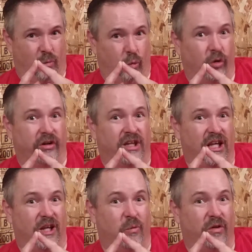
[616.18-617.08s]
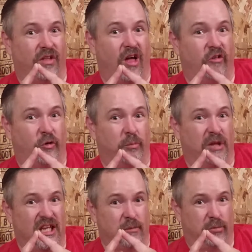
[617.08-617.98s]
working with other
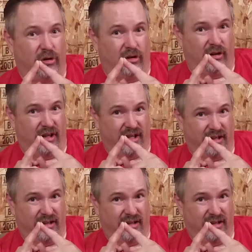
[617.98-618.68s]
people